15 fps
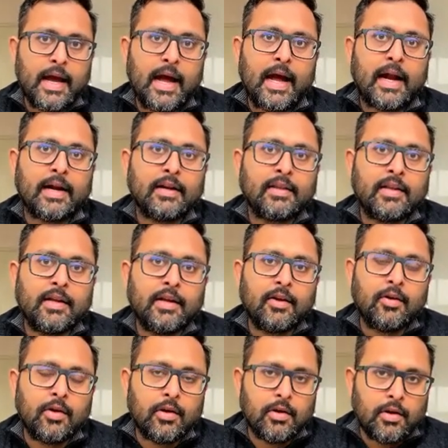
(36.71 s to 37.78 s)
And
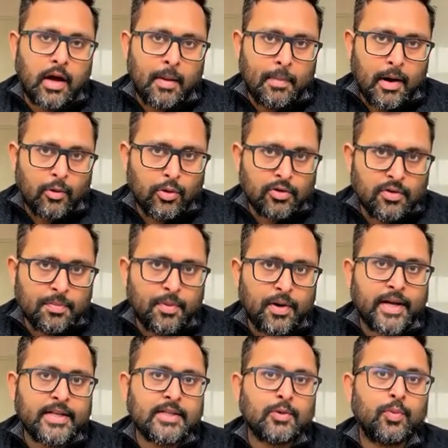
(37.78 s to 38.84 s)
the amount of the
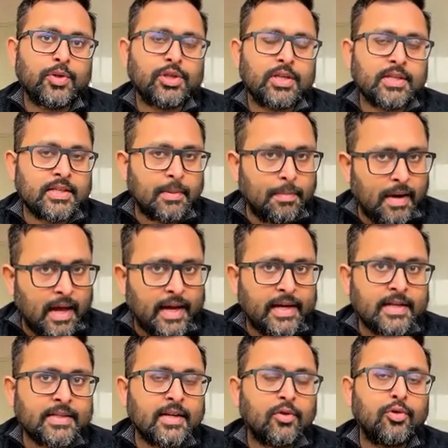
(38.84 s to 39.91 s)
price which the
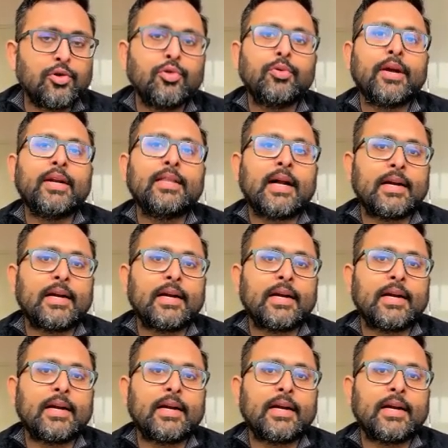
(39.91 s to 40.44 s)
suppliers are going to get,